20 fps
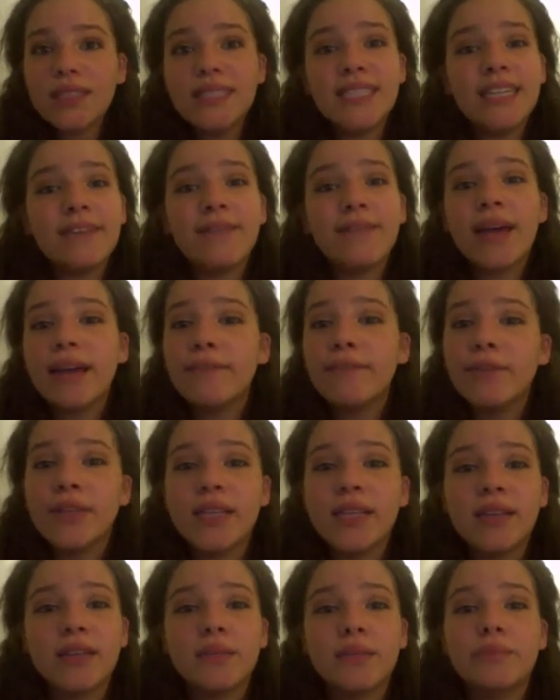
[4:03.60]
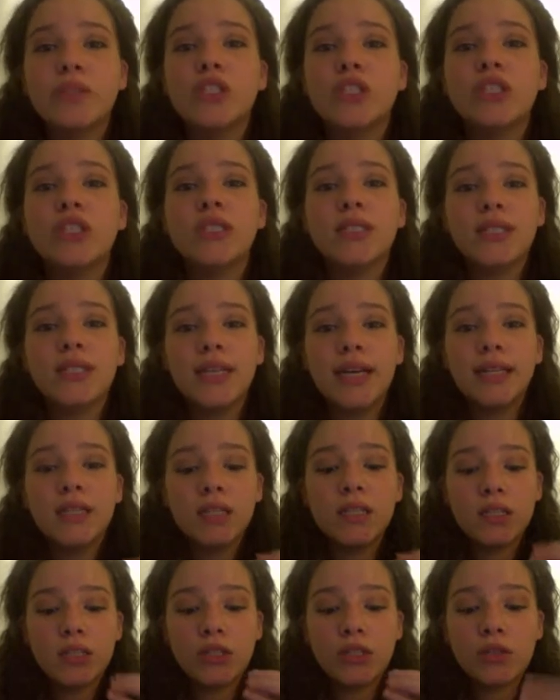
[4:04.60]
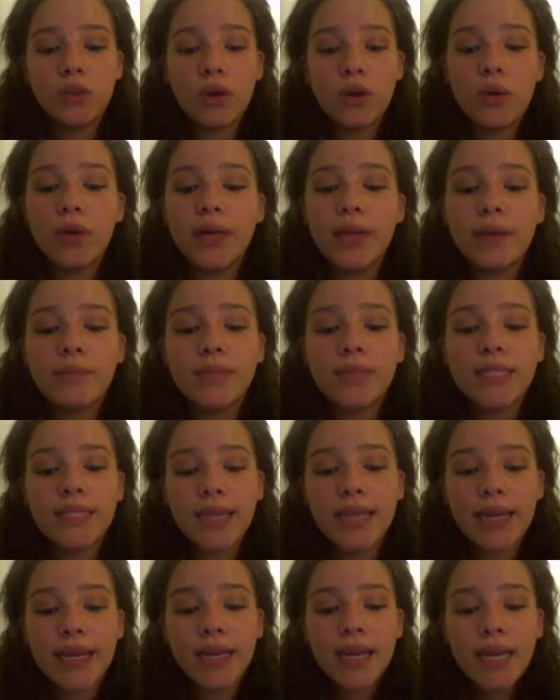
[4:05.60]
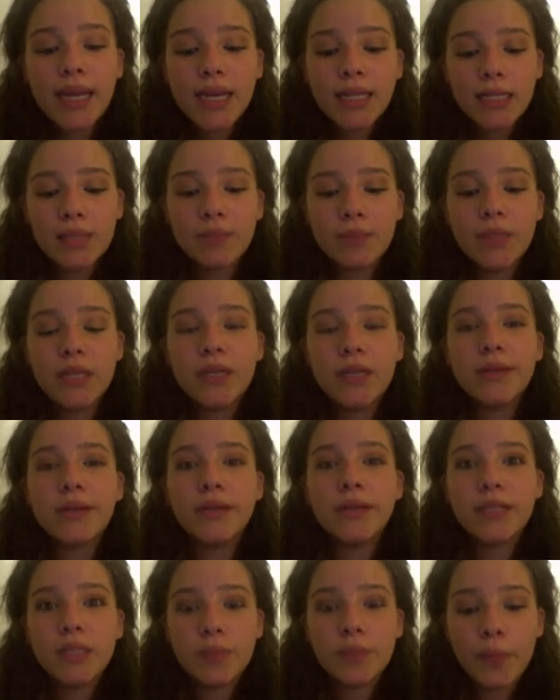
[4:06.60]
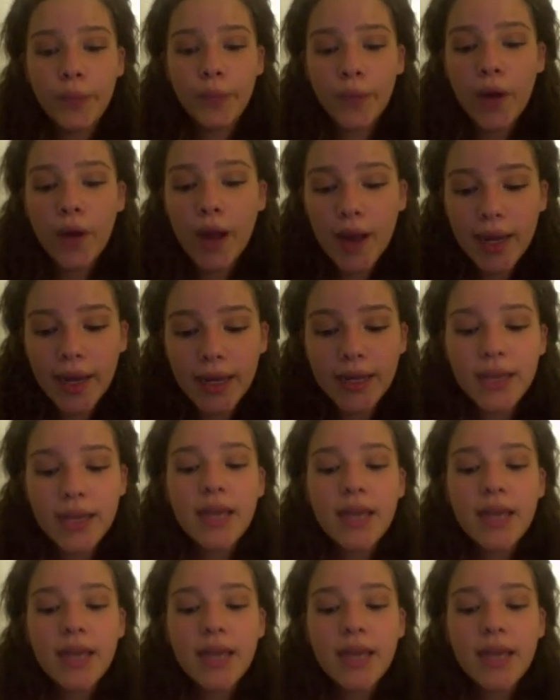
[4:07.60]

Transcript: give everything up just to get to know Him, to be His bride.